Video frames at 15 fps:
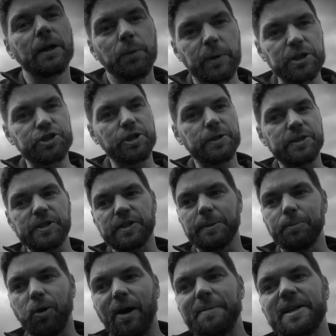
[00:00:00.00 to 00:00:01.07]
which uses the
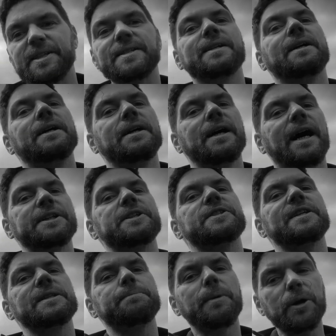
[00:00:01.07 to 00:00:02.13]
premise and
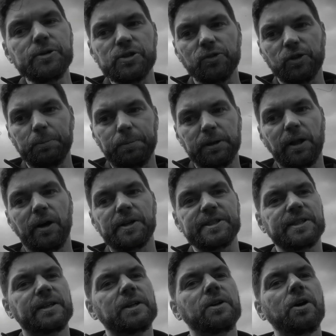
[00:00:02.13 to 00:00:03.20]
indeed most of the
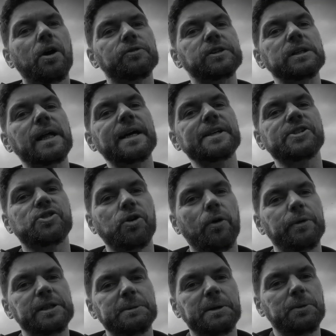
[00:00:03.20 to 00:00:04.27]
plot of the last
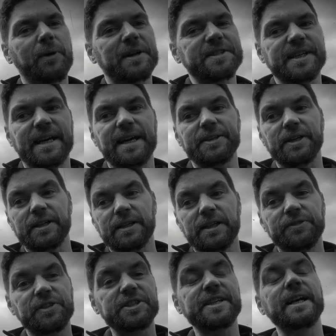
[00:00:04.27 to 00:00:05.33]
story that we read together,
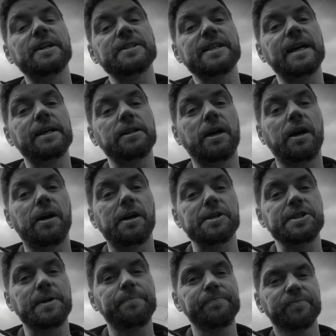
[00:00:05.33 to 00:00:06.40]
The Telltale
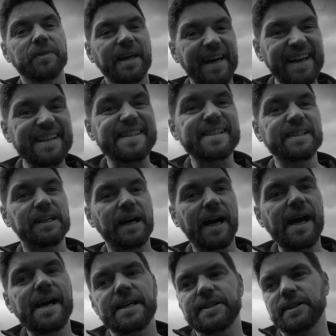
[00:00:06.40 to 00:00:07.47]
Heart. It's
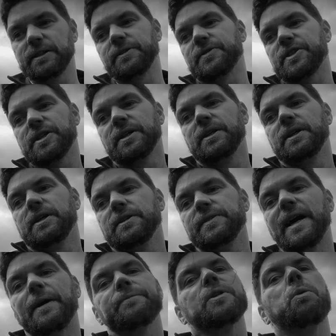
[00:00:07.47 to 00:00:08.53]
excellent.
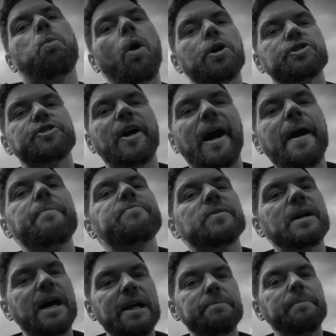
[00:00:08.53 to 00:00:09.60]
Now, watch that
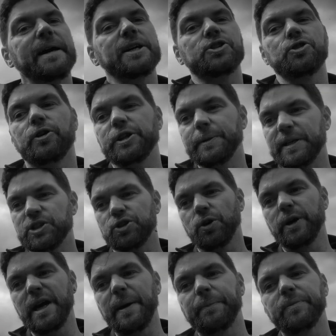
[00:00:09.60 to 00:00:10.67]
and make sure you enjoy
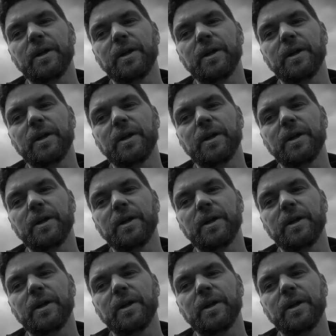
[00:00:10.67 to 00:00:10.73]
it.